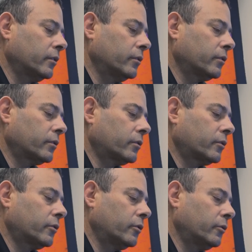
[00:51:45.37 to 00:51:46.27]
used
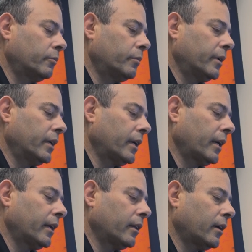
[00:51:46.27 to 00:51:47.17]
to be
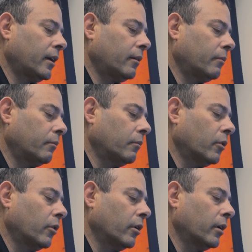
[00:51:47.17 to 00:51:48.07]
a lot
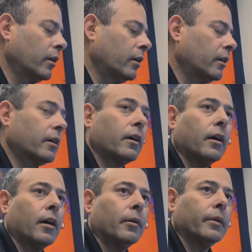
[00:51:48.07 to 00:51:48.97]
more
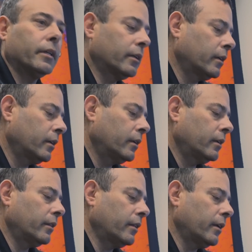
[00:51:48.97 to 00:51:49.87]
common
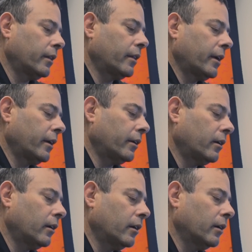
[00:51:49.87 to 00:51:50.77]
than they
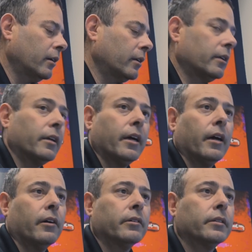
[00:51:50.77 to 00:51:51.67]
are
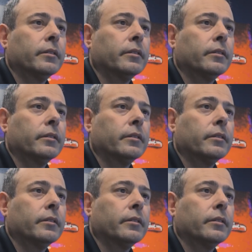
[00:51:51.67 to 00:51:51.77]
now.